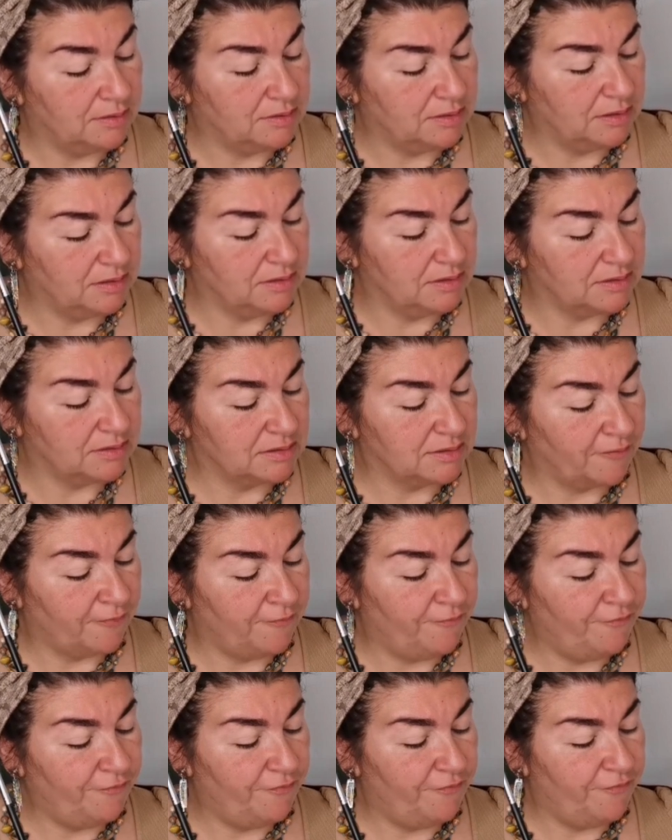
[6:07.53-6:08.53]
I think it's a
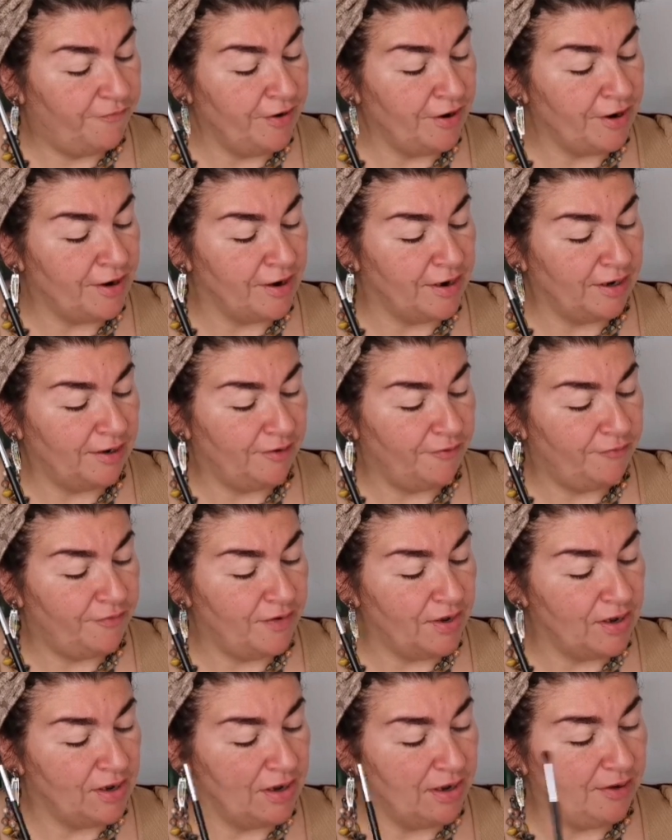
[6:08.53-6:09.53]
fair,
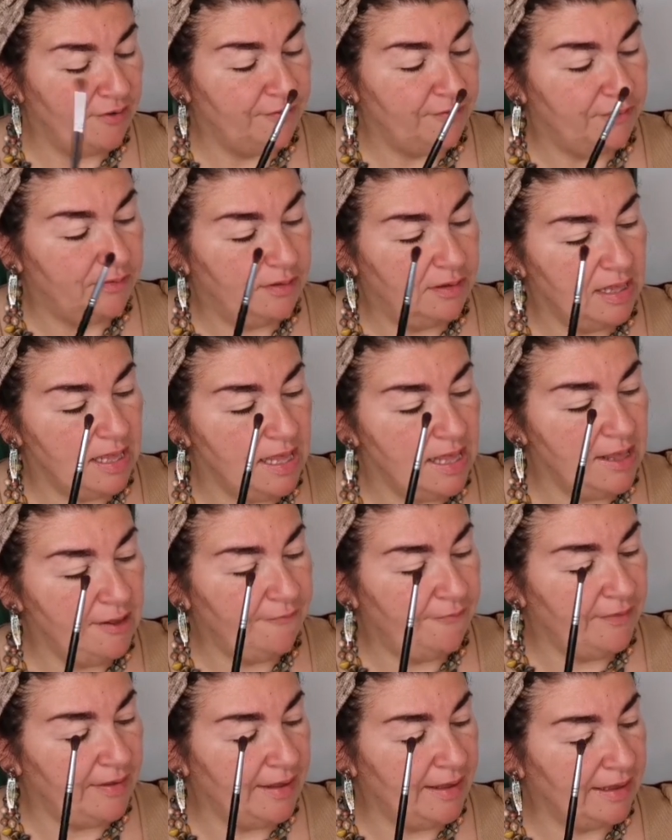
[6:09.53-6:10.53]

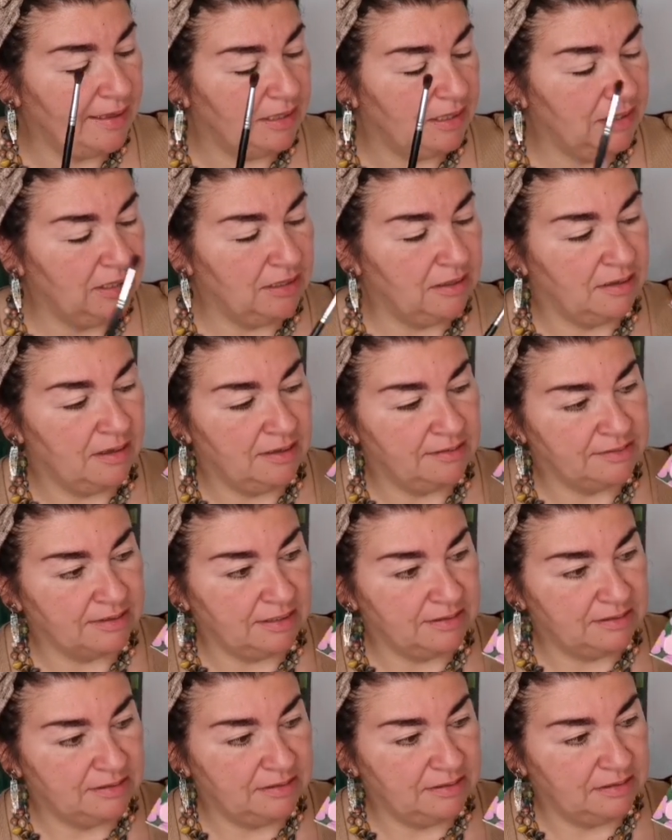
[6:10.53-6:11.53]
F-A-E, as
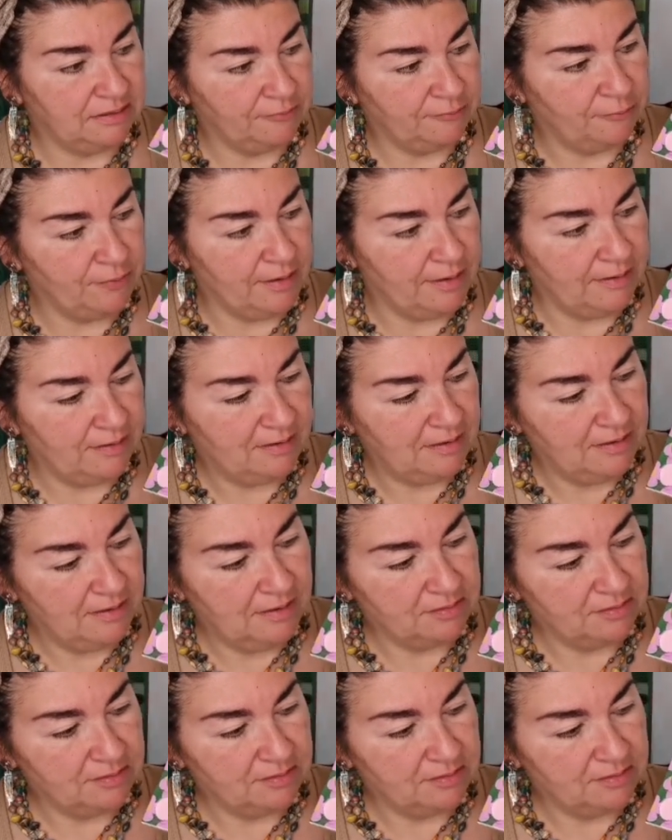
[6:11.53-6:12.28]
I see well.